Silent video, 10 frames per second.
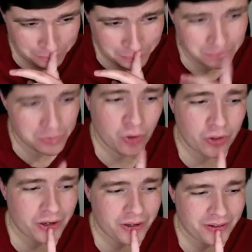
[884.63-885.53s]

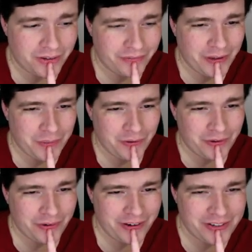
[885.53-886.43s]
Mulga available that
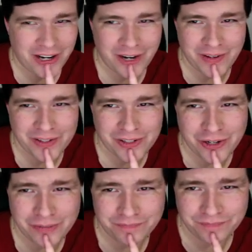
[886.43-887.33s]
we're going to talk about
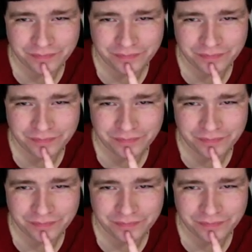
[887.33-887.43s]
soon.